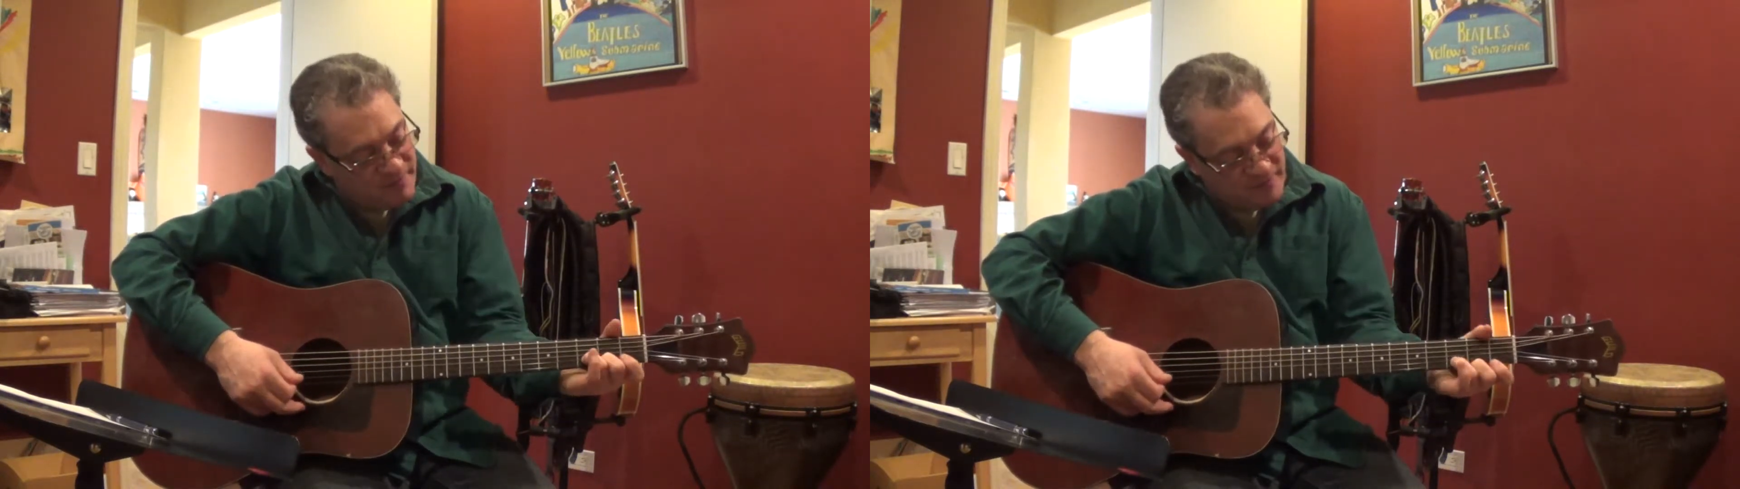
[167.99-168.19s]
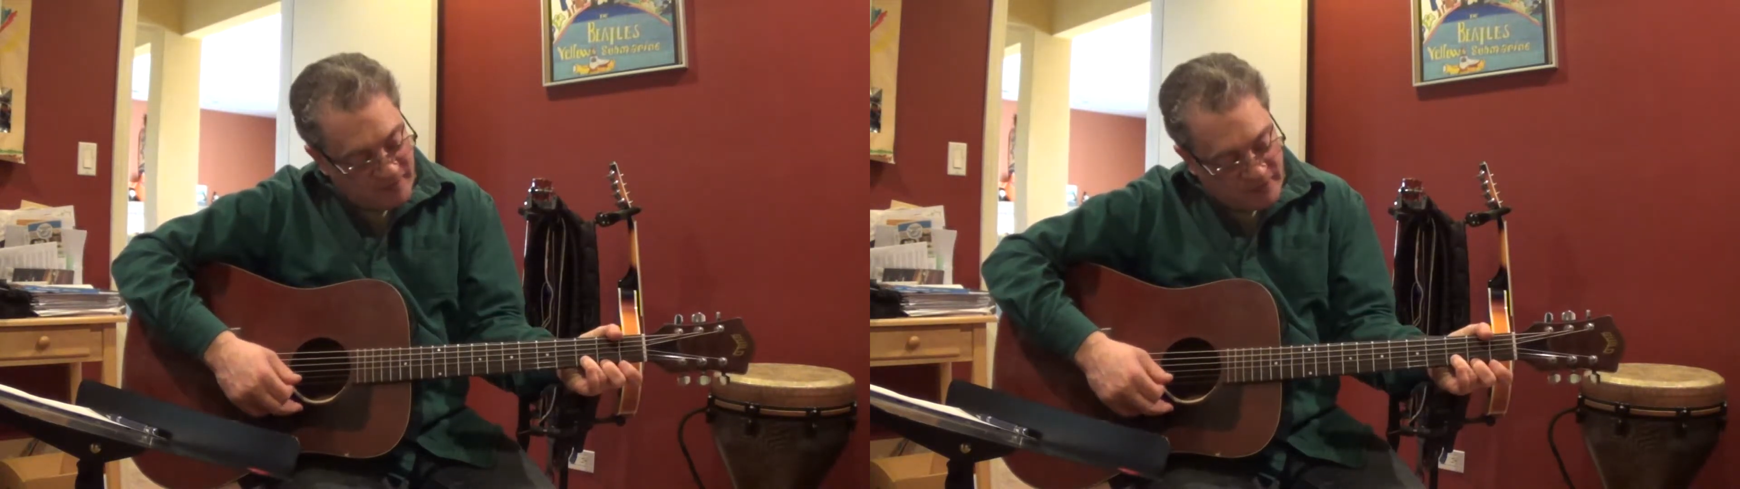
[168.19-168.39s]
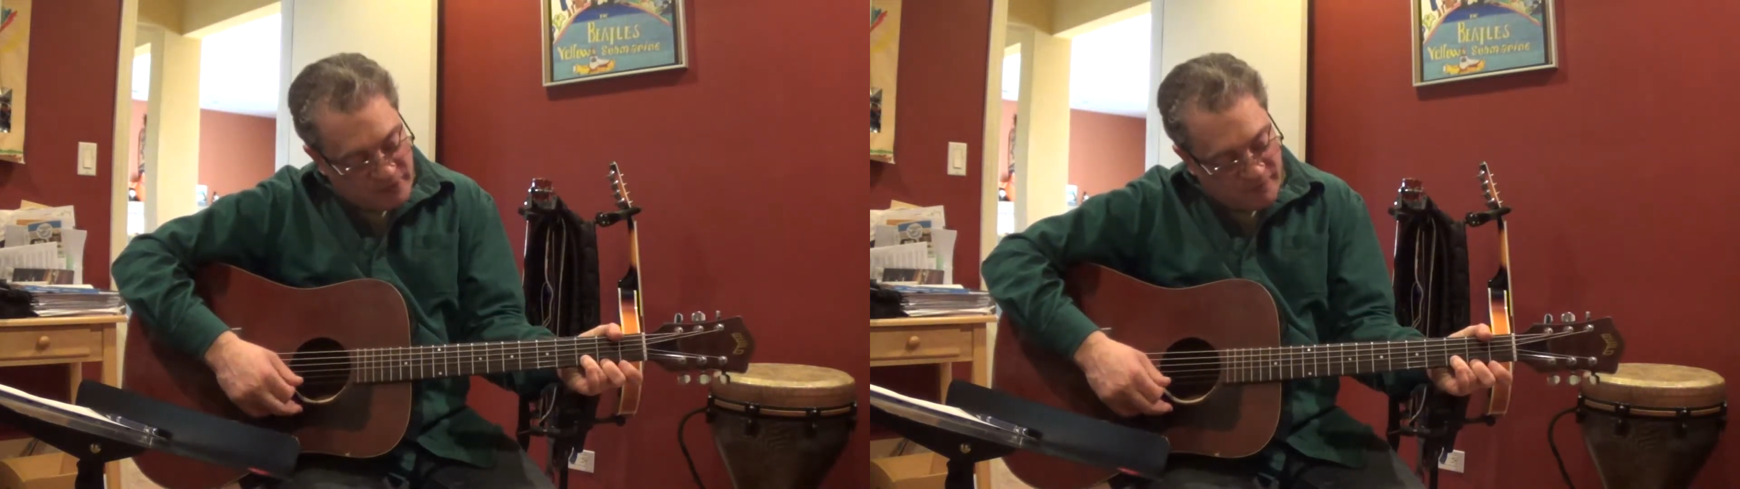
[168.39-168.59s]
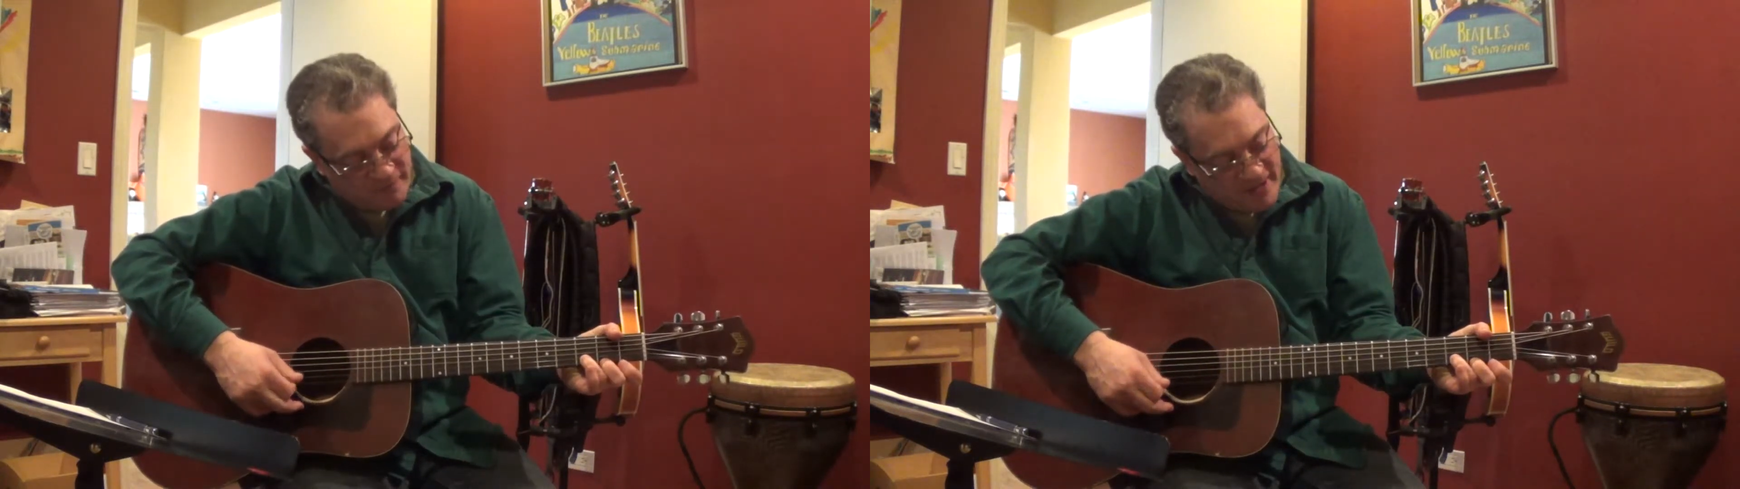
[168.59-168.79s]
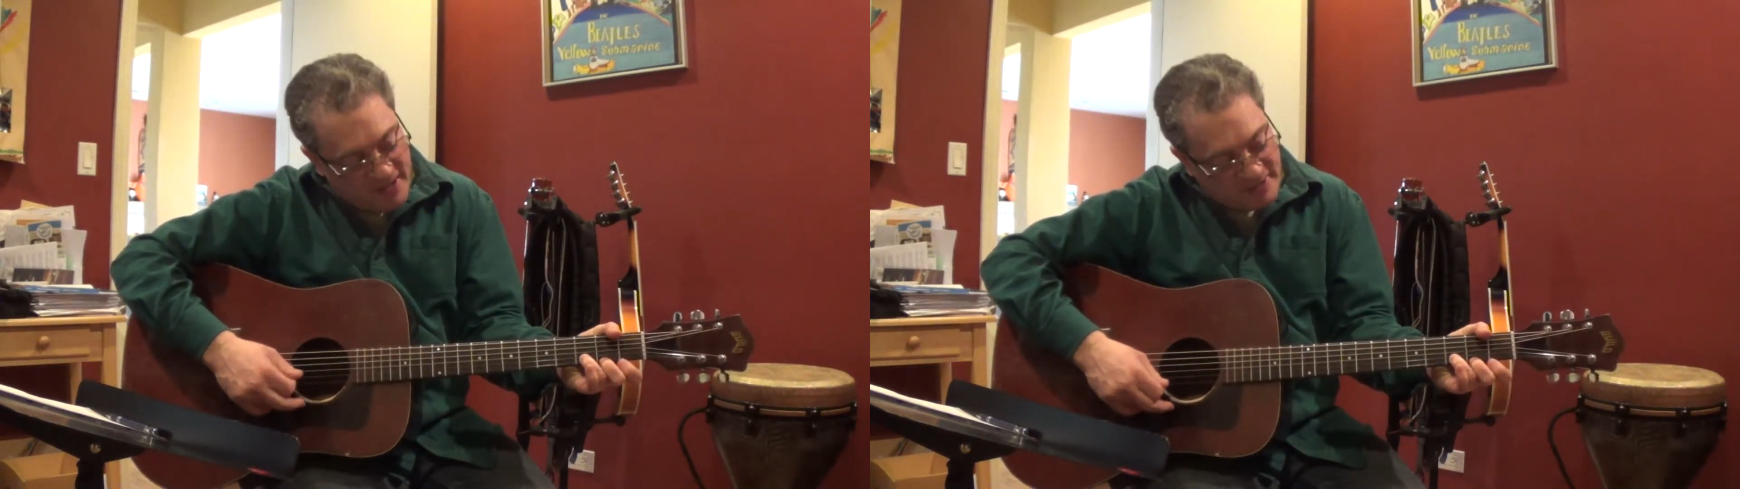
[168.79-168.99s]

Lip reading: this finger's too flat,